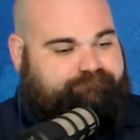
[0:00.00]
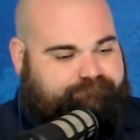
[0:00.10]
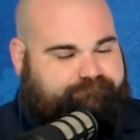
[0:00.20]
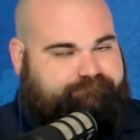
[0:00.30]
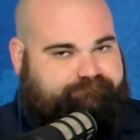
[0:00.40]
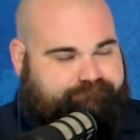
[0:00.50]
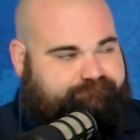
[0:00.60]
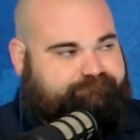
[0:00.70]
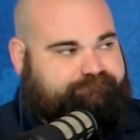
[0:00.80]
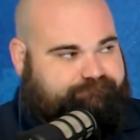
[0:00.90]

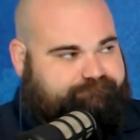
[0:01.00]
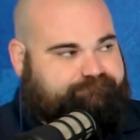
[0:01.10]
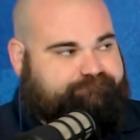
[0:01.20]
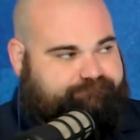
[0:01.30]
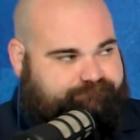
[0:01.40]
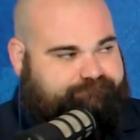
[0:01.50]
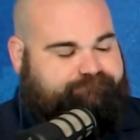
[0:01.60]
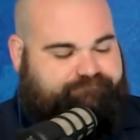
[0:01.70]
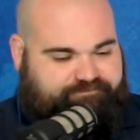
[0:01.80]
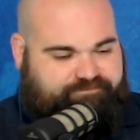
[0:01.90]

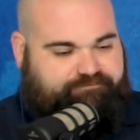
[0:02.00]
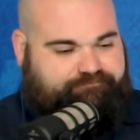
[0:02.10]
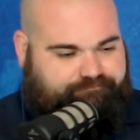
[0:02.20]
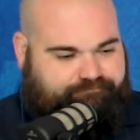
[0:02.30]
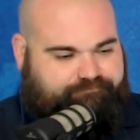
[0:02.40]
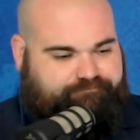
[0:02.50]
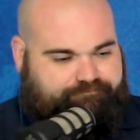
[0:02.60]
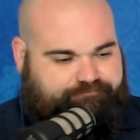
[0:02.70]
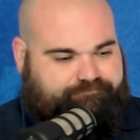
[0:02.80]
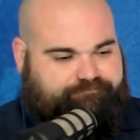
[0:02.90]

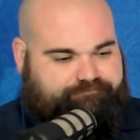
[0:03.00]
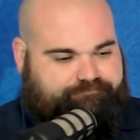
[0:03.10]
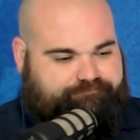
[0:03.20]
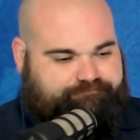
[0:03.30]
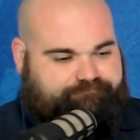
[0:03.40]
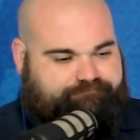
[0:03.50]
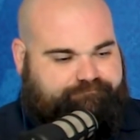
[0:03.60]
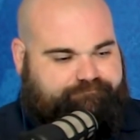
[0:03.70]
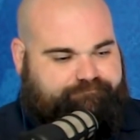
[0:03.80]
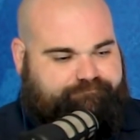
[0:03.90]

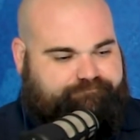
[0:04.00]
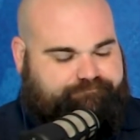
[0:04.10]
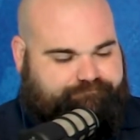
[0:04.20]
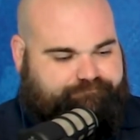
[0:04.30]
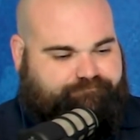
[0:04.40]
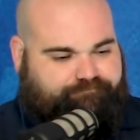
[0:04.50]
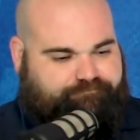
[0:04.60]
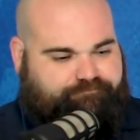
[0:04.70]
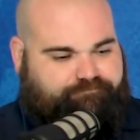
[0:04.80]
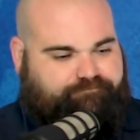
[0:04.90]

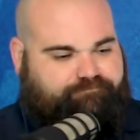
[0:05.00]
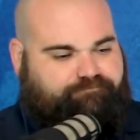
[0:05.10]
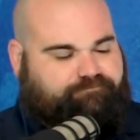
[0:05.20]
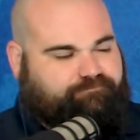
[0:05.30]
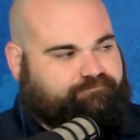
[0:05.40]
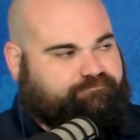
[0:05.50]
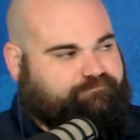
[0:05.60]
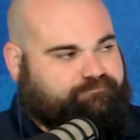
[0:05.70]
No words are spoken by the person on screen.